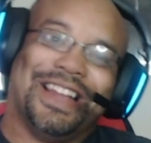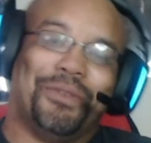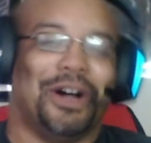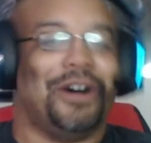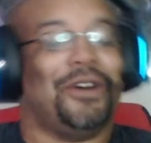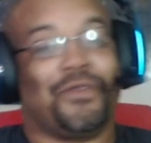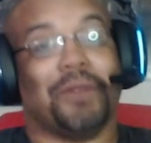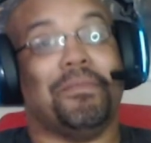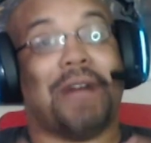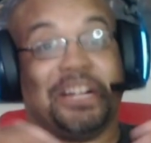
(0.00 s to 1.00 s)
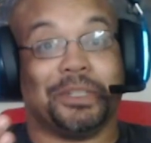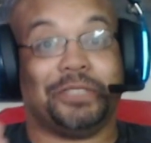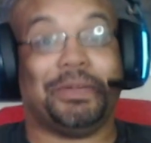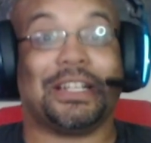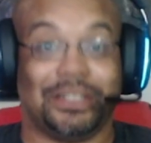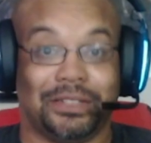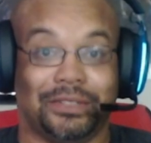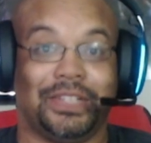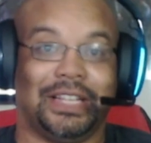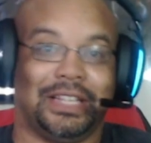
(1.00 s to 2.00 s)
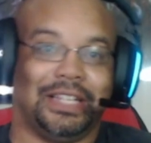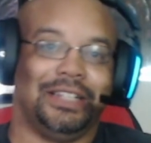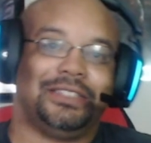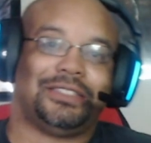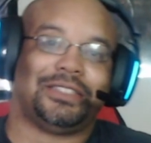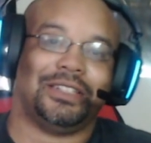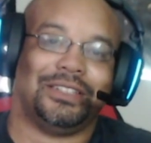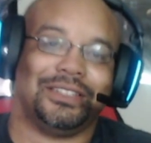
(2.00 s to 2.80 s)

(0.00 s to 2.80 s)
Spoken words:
Well, from my perspective, at least.